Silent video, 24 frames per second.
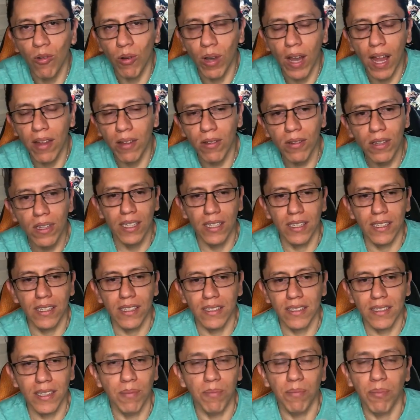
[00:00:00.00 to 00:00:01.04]
the amount of
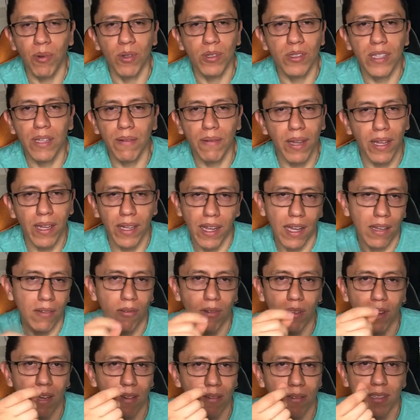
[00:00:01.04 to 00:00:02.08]
additives that we put in
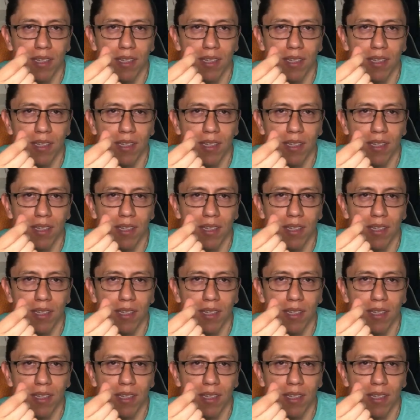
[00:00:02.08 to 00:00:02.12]
it,